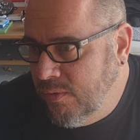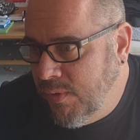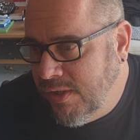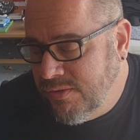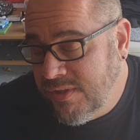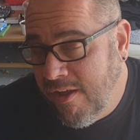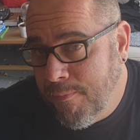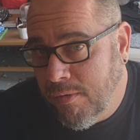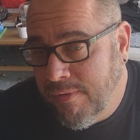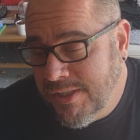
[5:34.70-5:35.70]
When I used to have
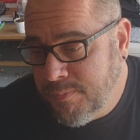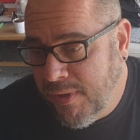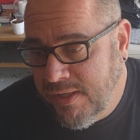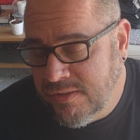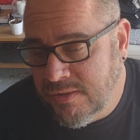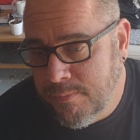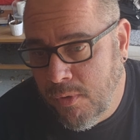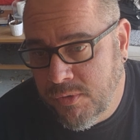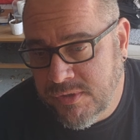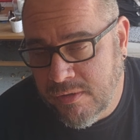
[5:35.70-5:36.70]
my race bikes, the
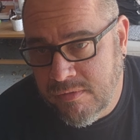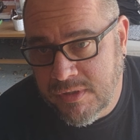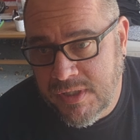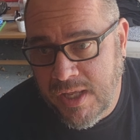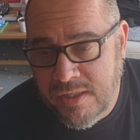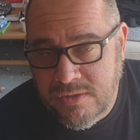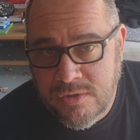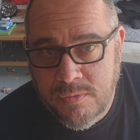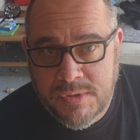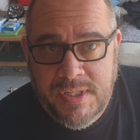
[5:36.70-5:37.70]
most I really got
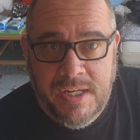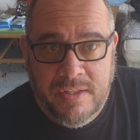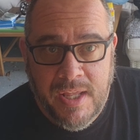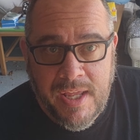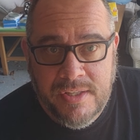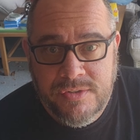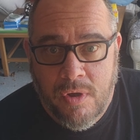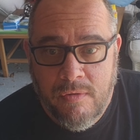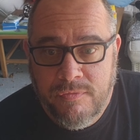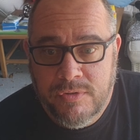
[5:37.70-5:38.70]
into was taking the heads
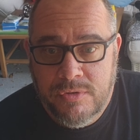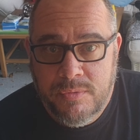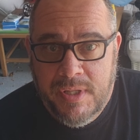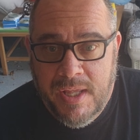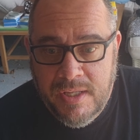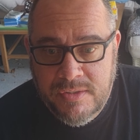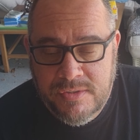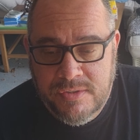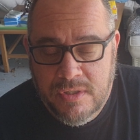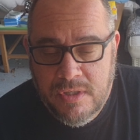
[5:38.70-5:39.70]
off and doing the
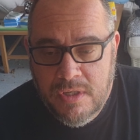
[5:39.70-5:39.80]
heads.